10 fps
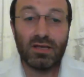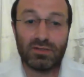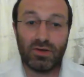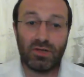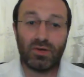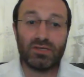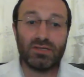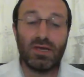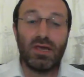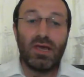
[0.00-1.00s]
So
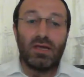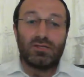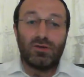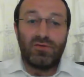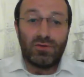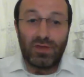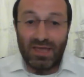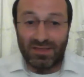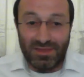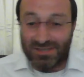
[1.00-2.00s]
anyways, so if you
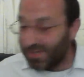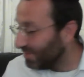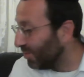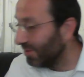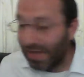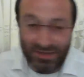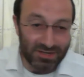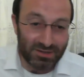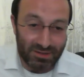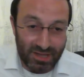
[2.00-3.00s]
take these small
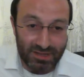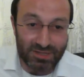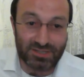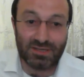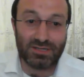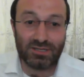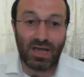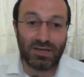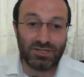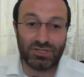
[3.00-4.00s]
letters that
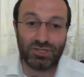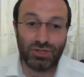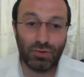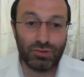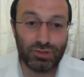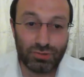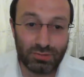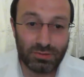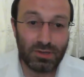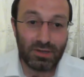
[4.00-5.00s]
I just showed you,
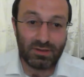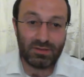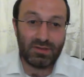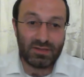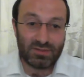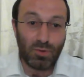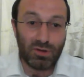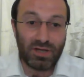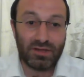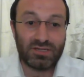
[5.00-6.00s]
the
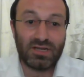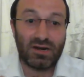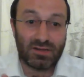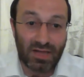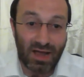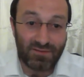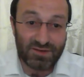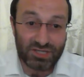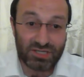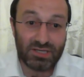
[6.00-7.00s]
small letters are Taf,
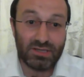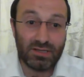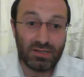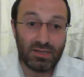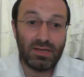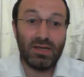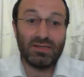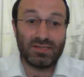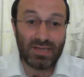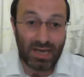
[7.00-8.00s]
Shin,
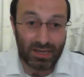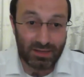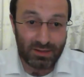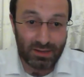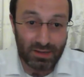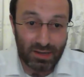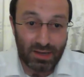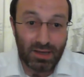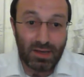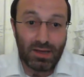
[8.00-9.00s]
and Zayin.
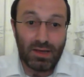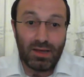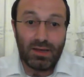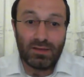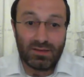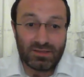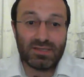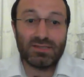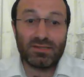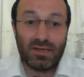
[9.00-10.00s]
This
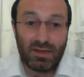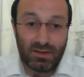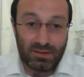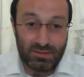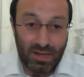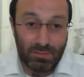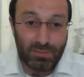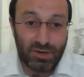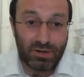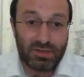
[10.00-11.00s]
is the
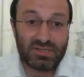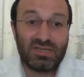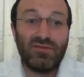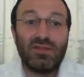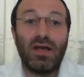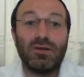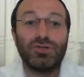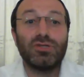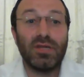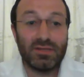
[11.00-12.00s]
number
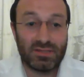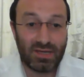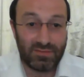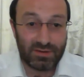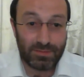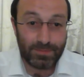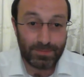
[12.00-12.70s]
707.